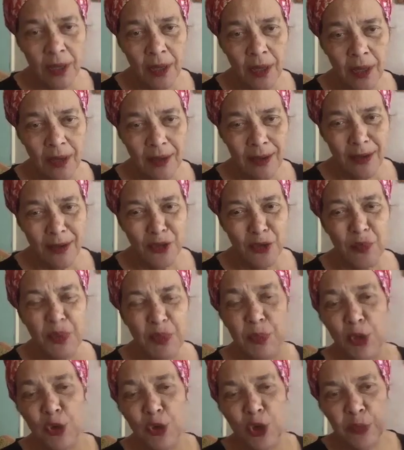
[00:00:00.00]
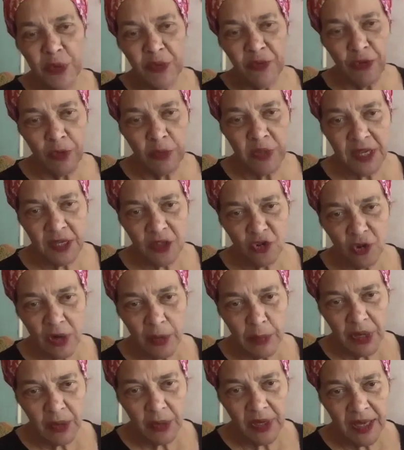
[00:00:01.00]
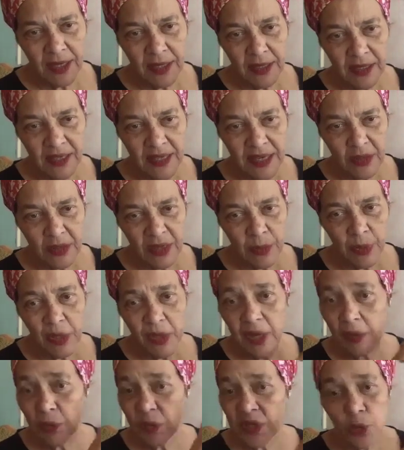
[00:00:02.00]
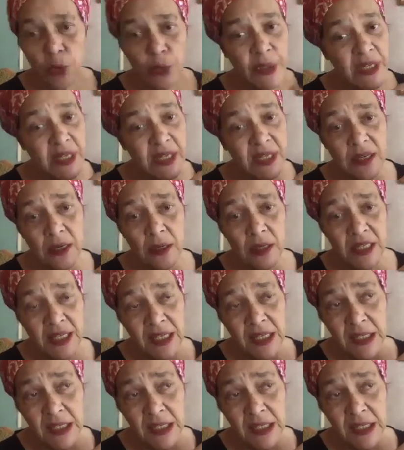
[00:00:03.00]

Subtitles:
the people coming from Central America and South America was already starting.